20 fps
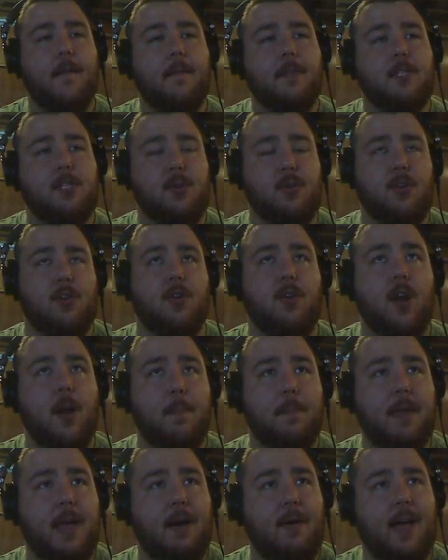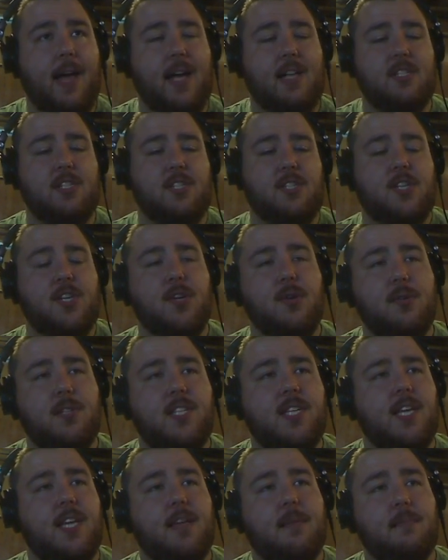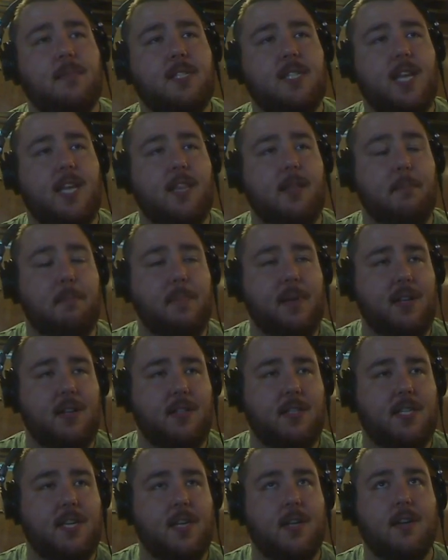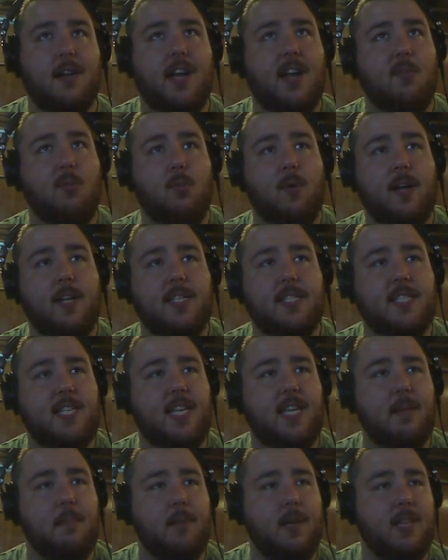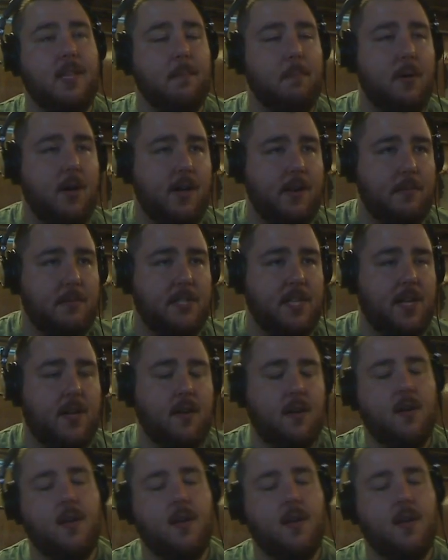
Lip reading: So Europe now has 2 teams in the middle tier and 1 team in the bottom tier.